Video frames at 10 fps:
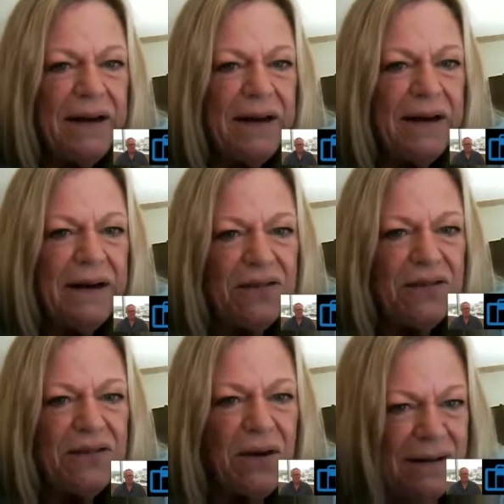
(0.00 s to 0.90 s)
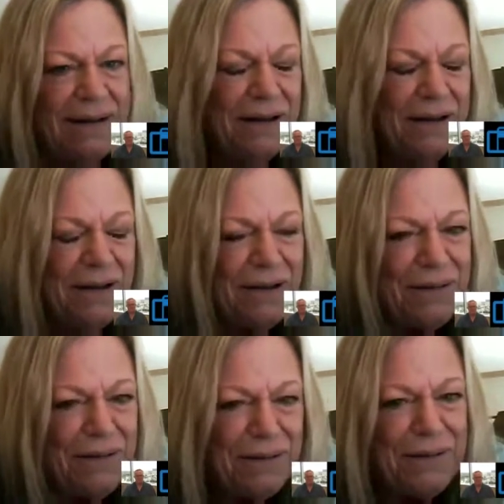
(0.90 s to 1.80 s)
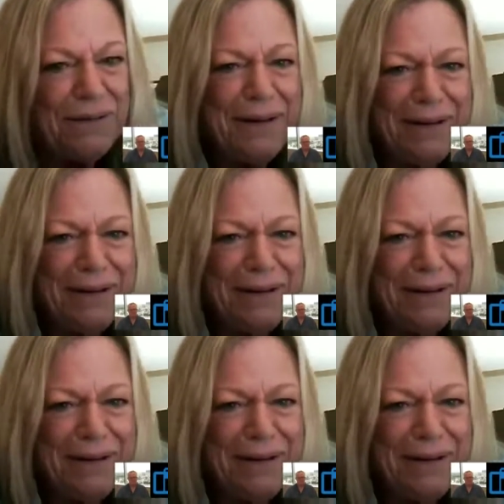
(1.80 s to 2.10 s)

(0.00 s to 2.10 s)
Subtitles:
It's called, oh